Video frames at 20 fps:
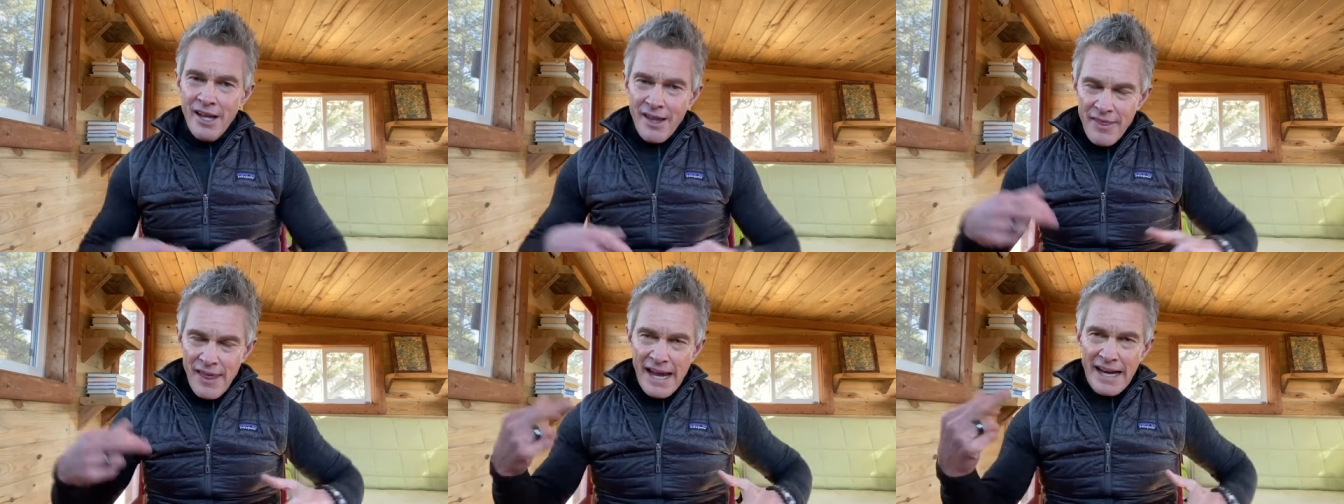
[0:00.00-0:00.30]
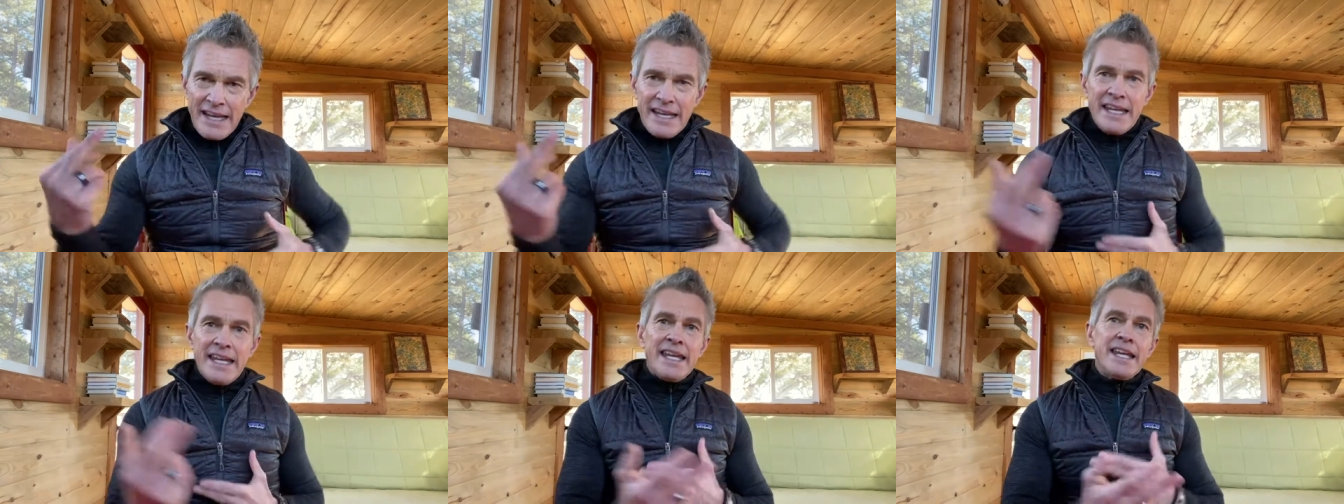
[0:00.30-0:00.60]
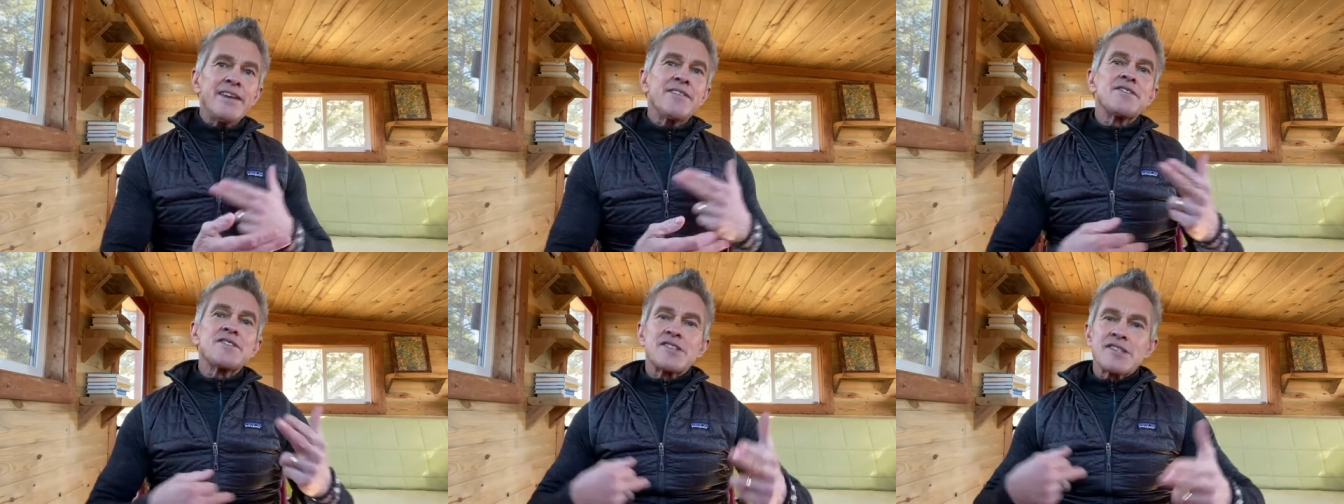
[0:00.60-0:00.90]
that
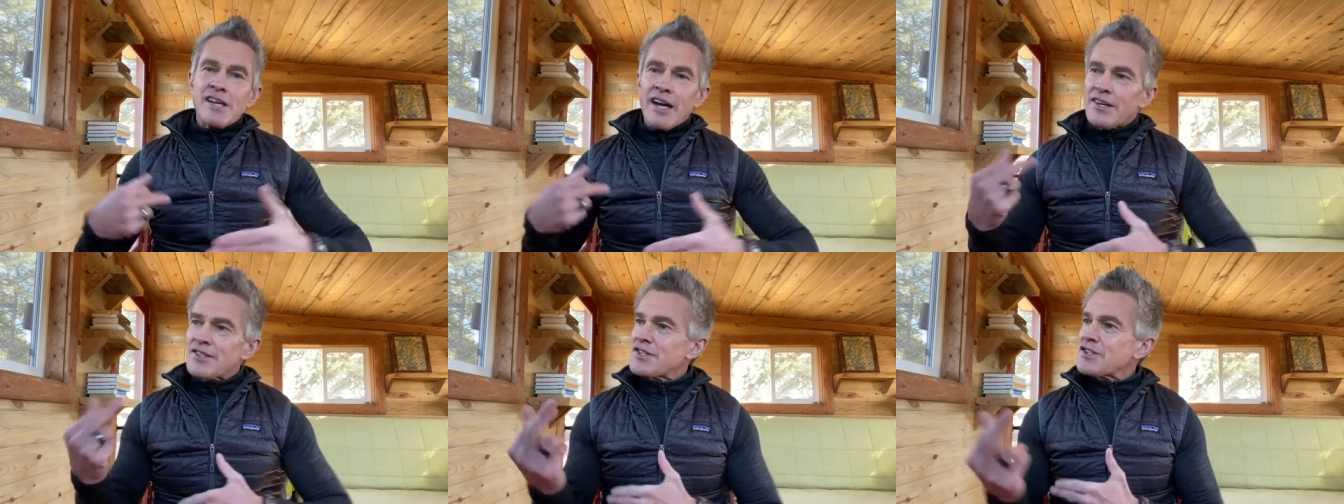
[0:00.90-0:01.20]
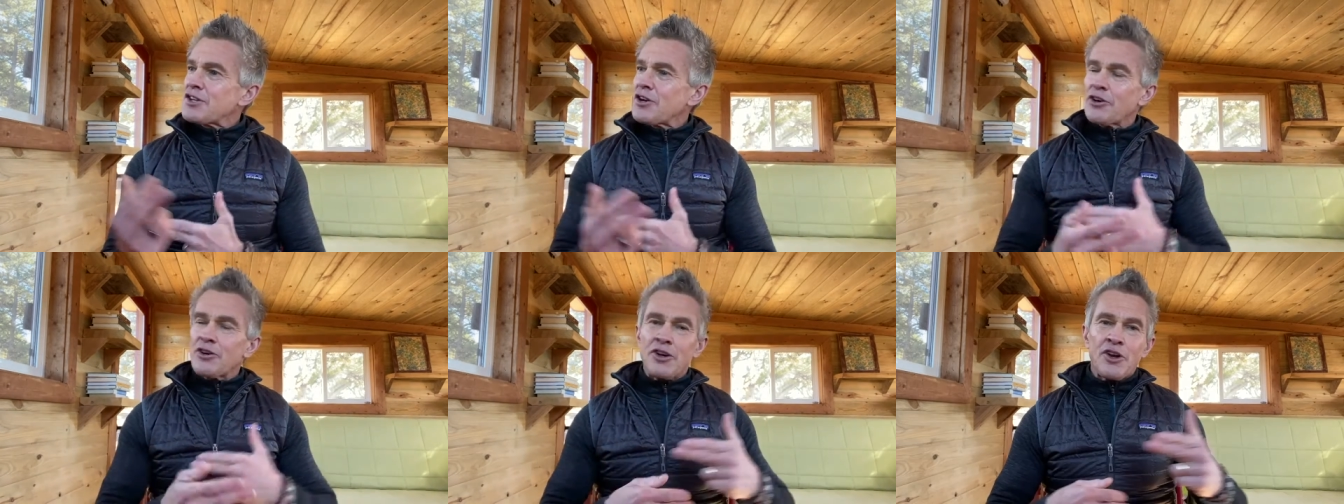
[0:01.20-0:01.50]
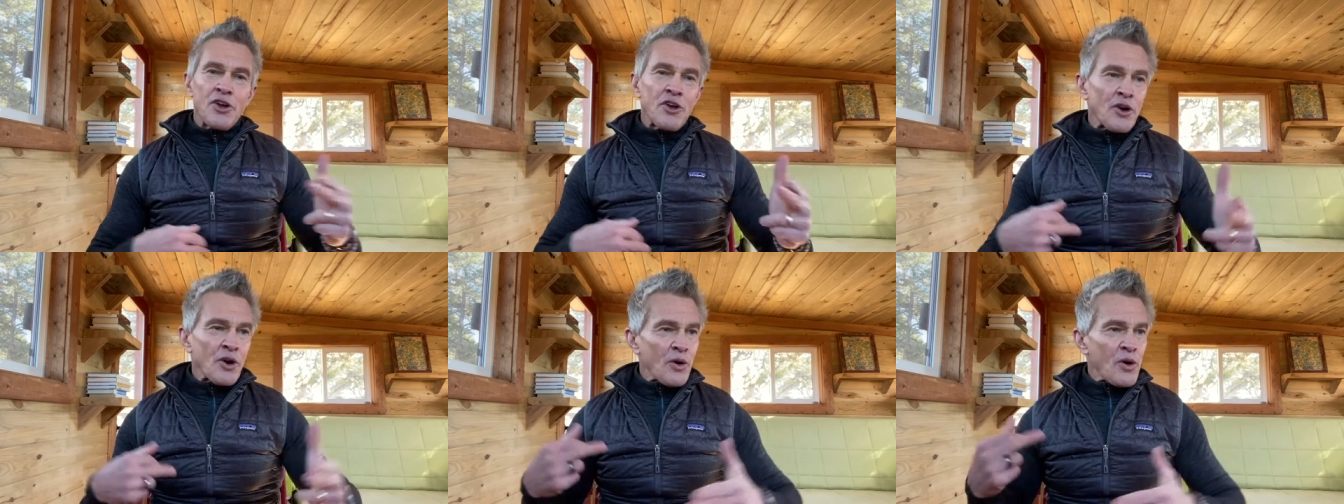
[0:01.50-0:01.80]
gives us
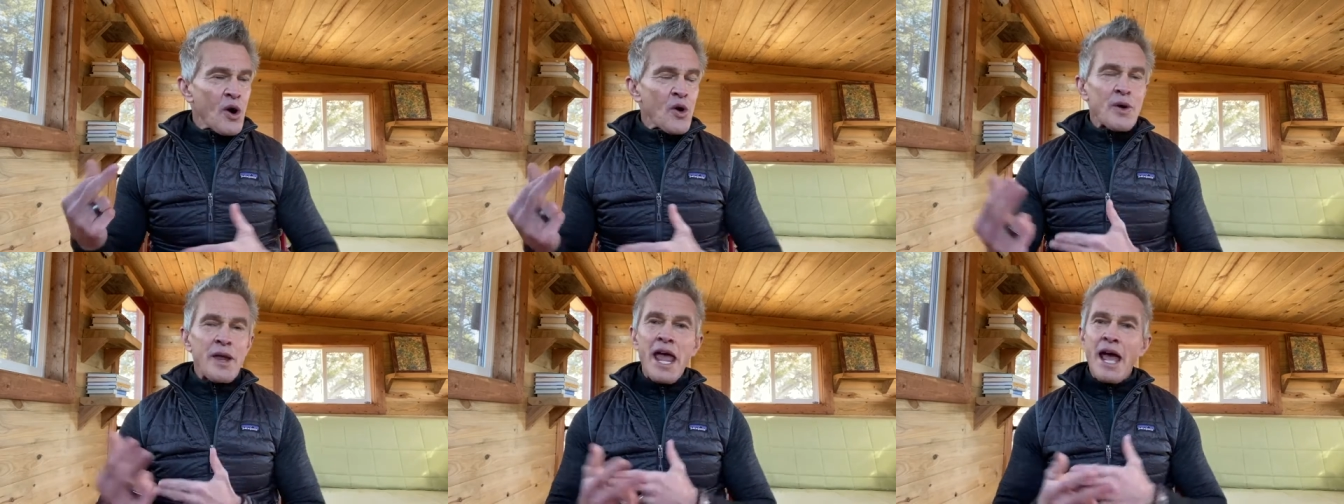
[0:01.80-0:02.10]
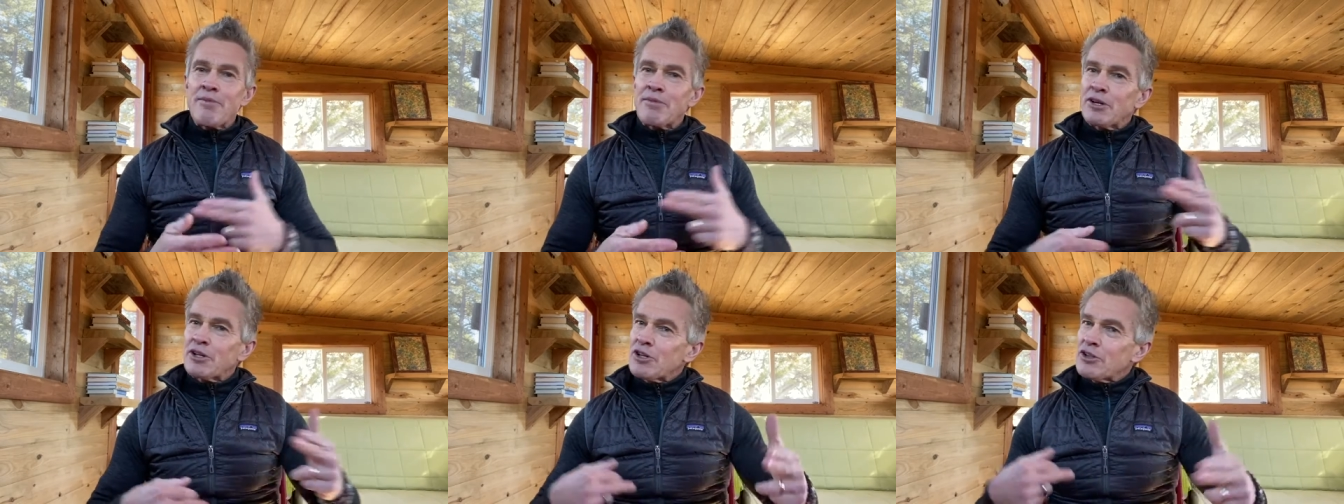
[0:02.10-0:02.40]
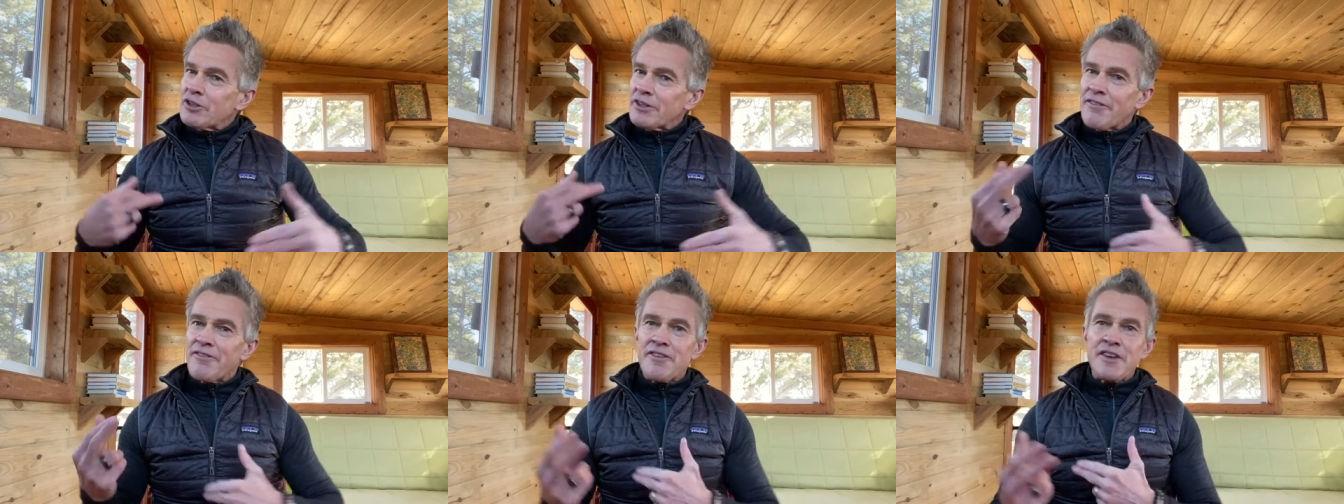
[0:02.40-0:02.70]
certain
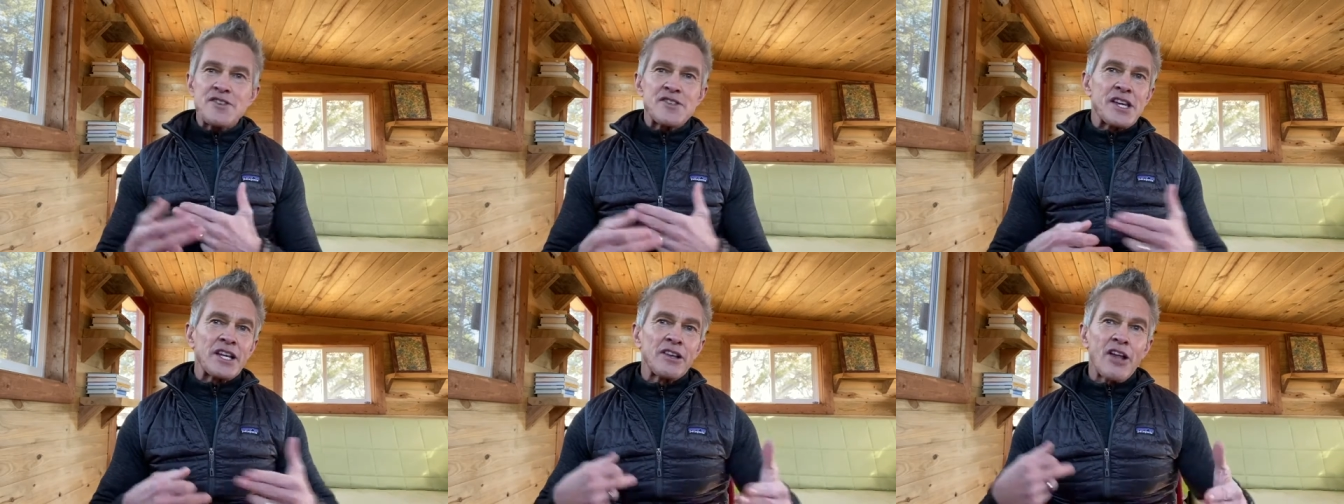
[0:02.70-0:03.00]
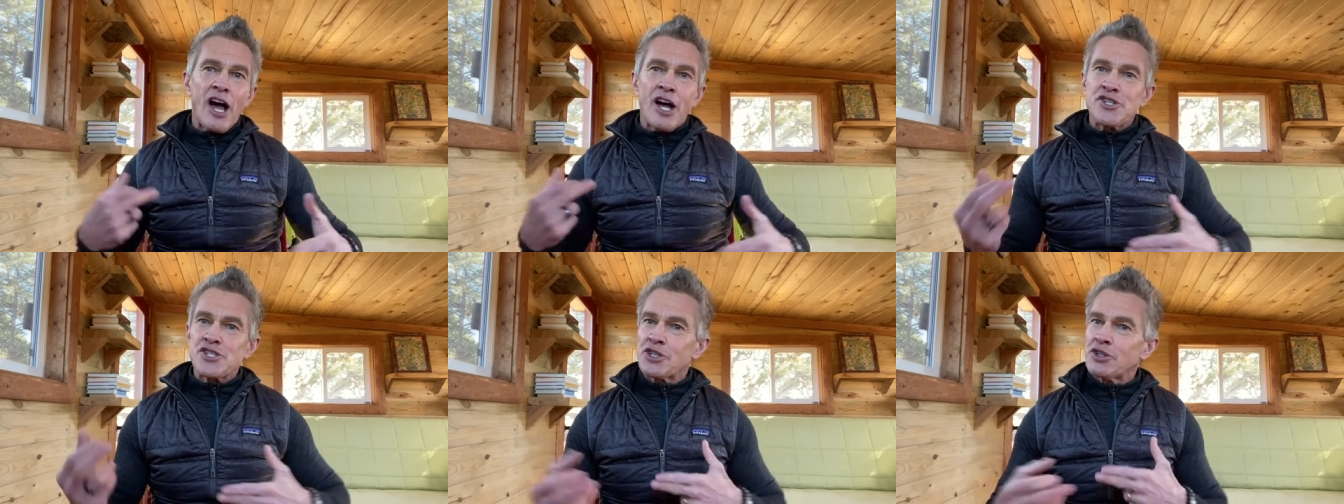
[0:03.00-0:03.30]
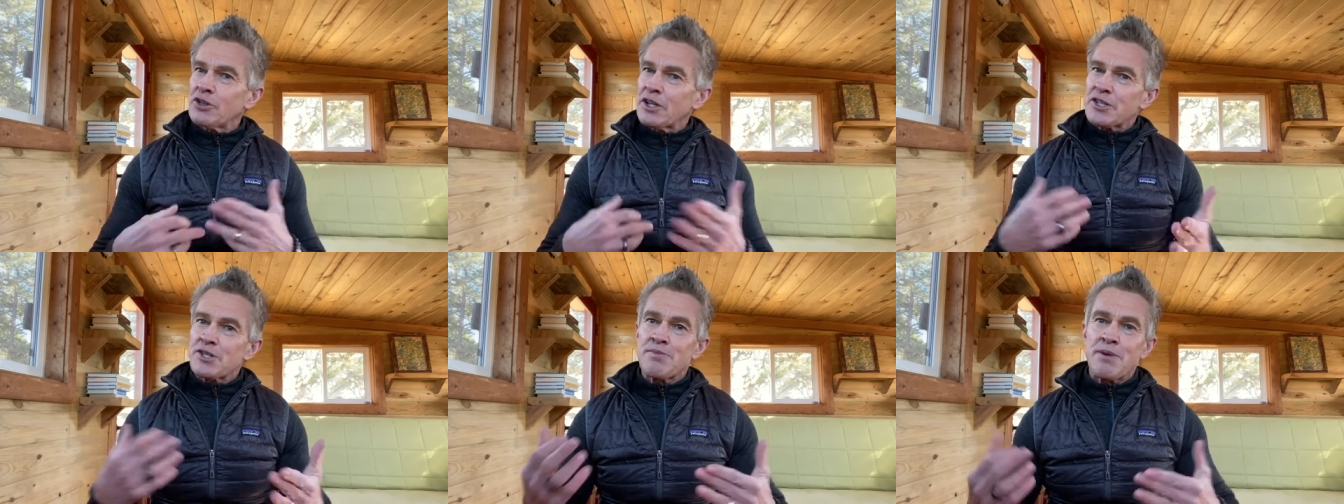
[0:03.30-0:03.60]
neurochemical and
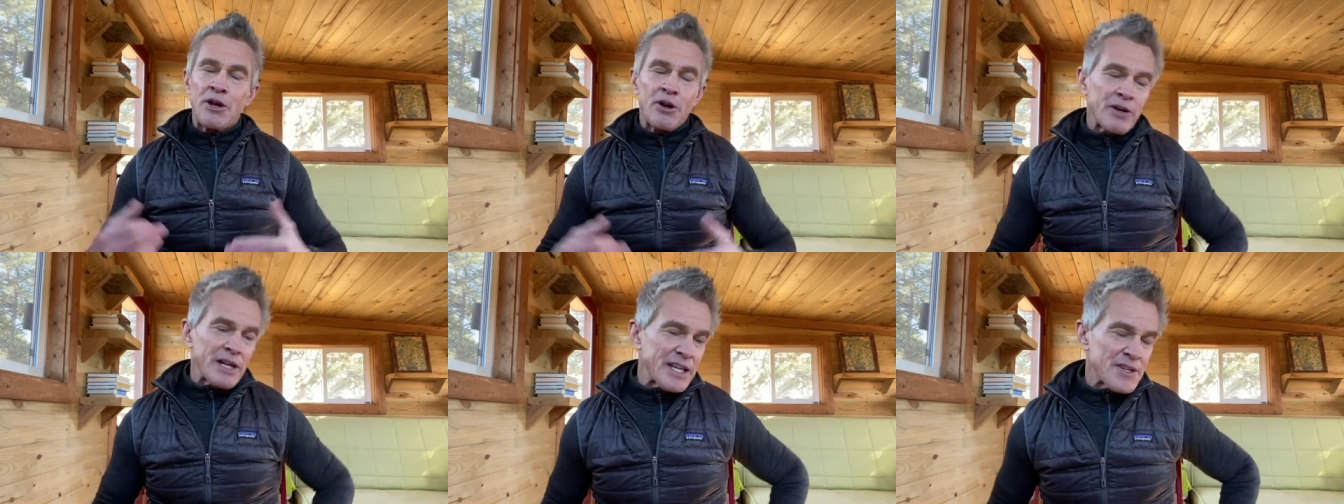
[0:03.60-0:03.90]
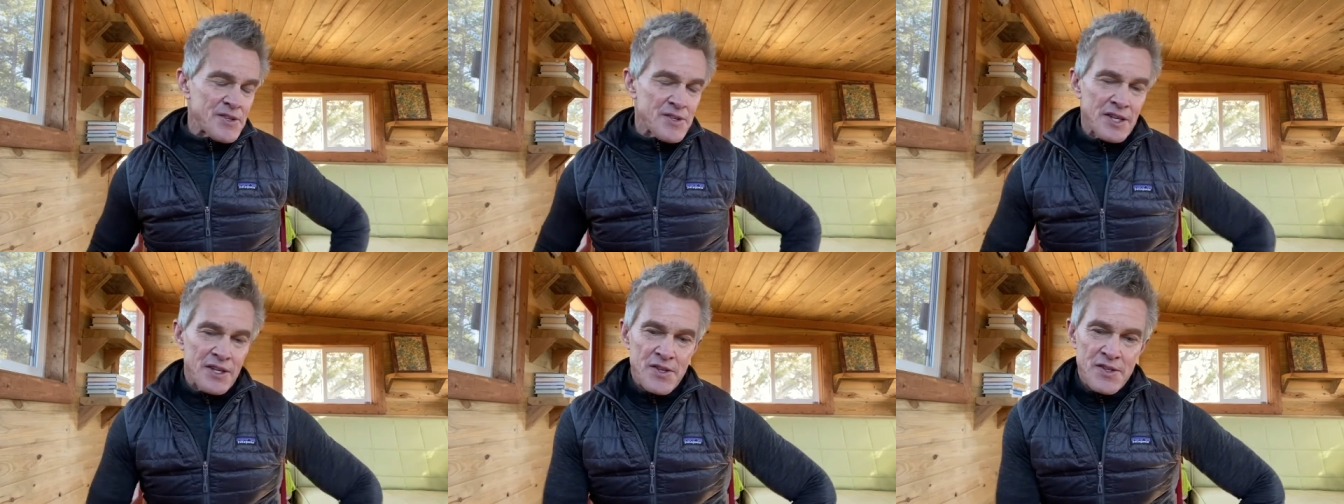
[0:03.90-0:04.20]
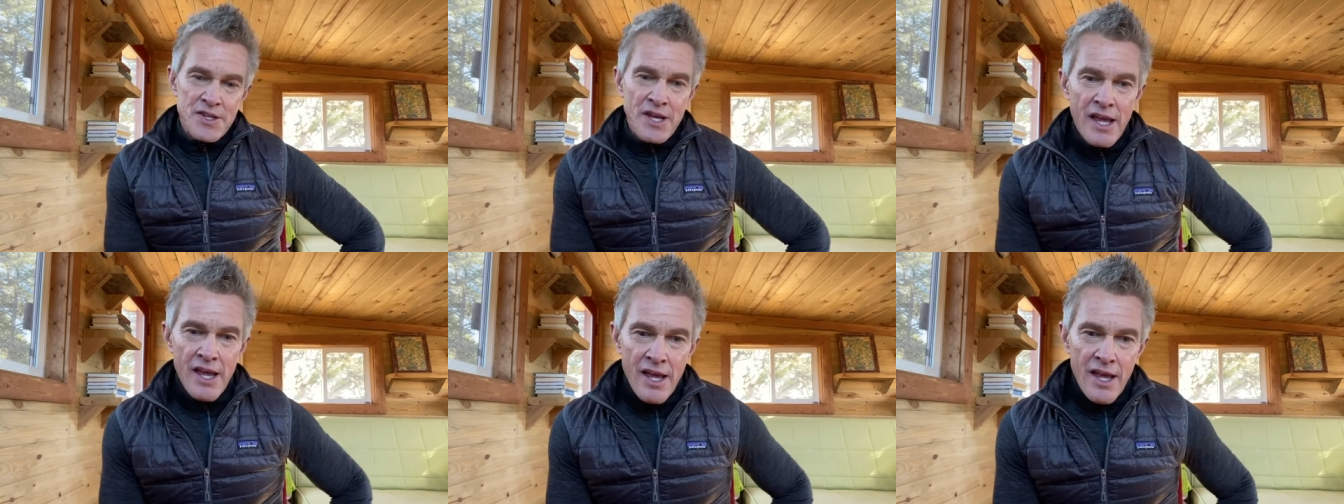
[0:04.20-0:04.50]
physiological
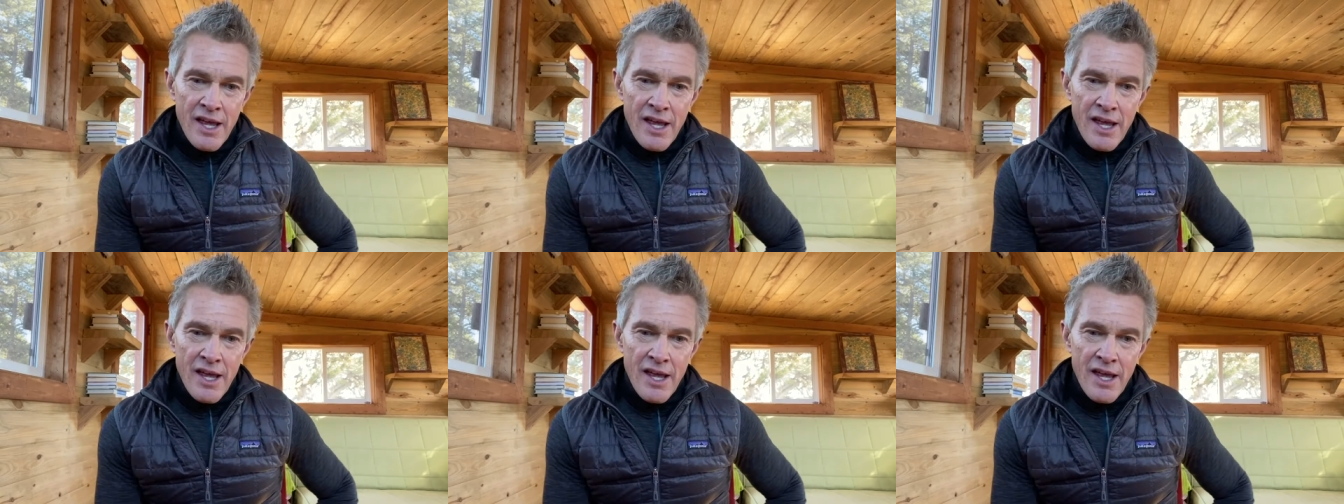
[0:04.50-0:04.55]
experiences